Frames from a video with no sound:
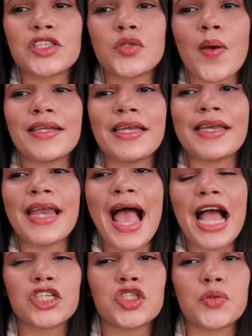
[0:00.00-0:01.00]
So I didn't
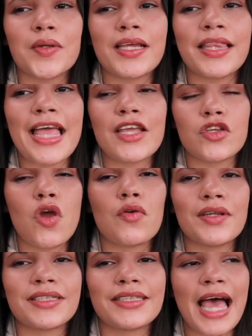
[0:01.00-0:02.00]
actually like
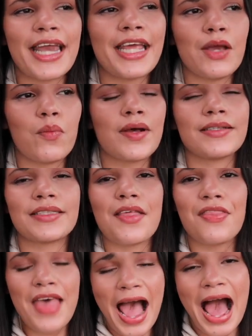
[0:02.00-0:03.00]
notice that it was
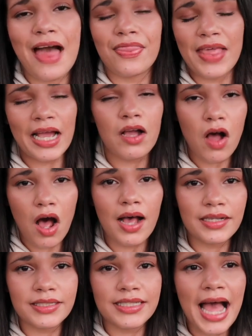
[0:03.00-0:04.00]
that
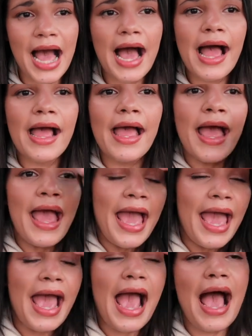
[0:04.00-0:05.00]
caused that.
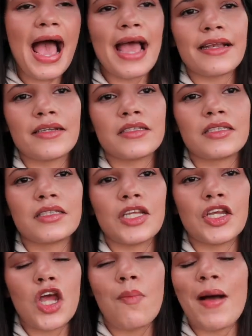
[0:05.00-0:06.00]
And
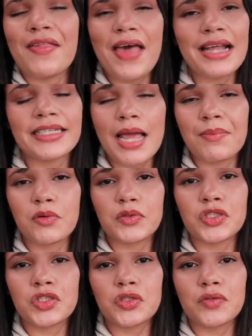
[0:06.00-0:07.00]
you know, by that time it
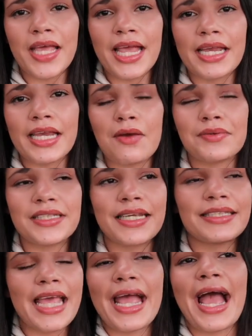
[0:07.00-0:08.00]
was too late, and I was
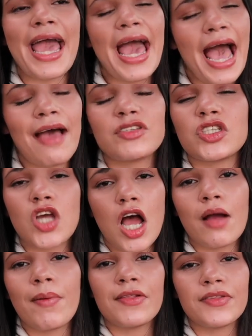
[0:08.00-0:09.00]
like, dang, I have to
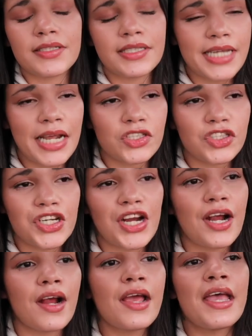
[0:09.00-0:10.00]
talk about this next
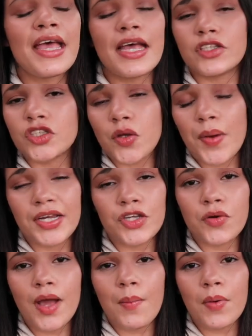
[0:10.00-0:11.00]
year. And so I
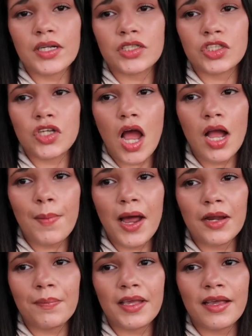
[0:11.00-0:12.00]
knew I wanted to talk
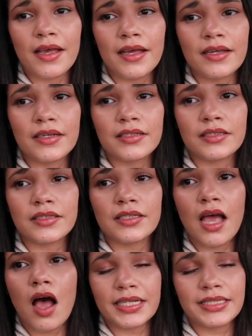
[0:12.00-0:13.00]
about it because
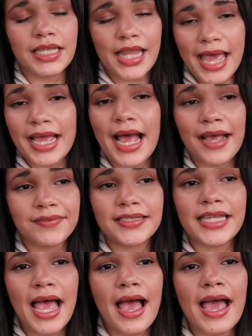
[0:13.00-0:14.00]
like I've
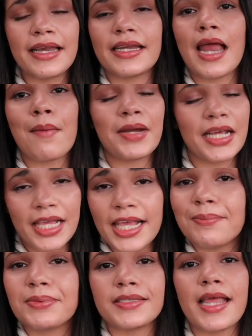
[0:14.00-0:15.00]
said, and I'm gonna
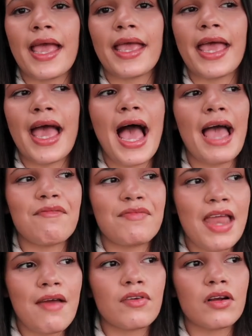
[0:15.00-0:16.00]
keep saying it, I've
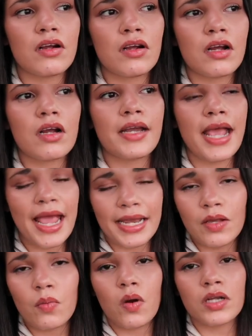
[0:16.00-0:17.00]
never heard
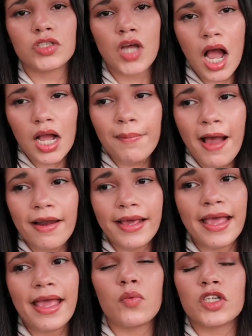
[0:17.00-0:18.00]
anyone talk about
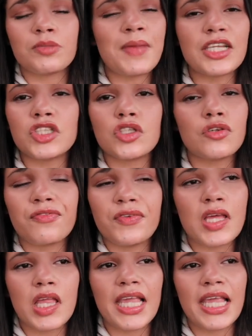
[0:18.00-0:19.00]
it, which makes you
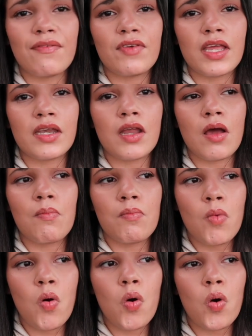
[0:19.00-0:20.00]
feel even
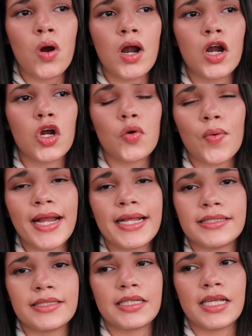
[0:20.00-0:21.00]
more
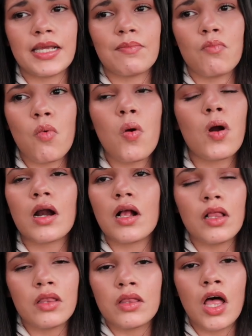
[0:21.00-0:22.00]
crazy, more
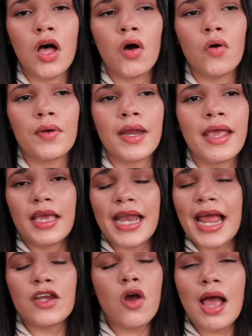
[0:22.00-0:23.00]
alone. And
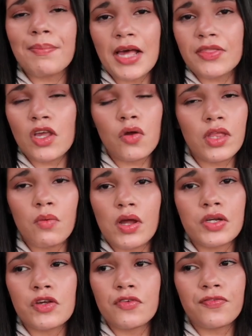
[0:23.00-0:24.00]
I know I'm not the only
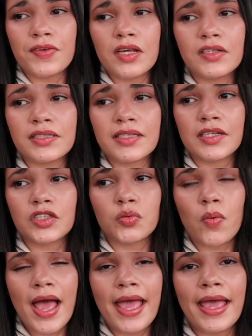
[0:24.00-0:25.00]
one who feels this
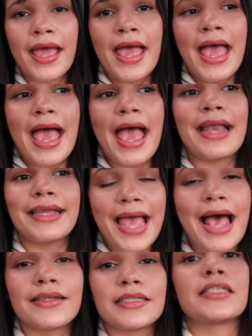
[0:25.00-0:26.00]
way. And
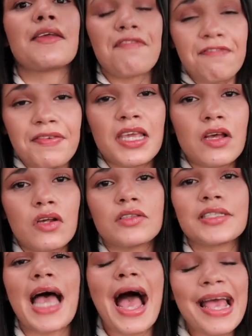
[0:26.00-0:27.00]
yes,
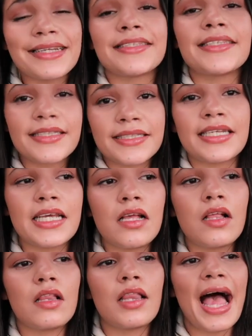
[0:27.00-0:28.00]
feels, I
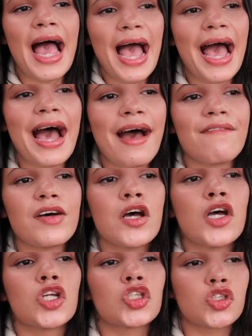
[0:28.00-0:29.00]
still have
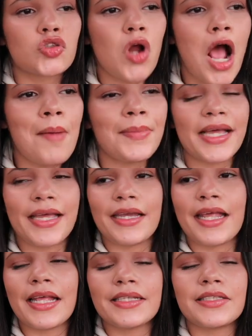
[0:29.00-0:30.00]
trauma
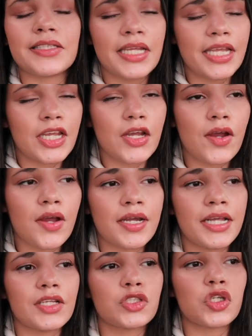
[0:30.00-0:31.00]
and
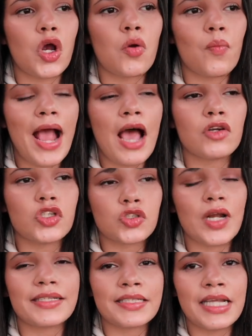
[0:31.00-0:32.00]
insecurities around
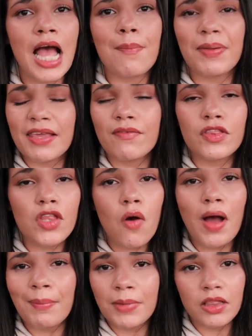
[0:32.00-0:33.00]
dressing up, even
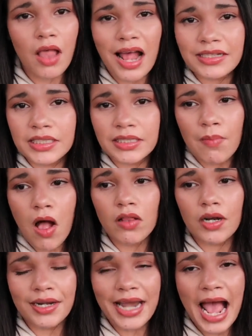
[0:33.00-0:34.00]
though I'm a lot
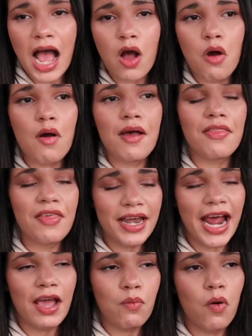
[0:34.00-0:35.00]
smaller now
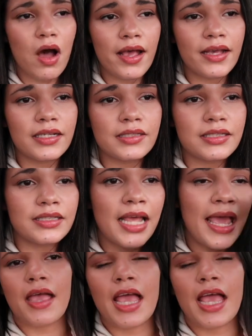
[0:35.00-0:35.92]
than I was.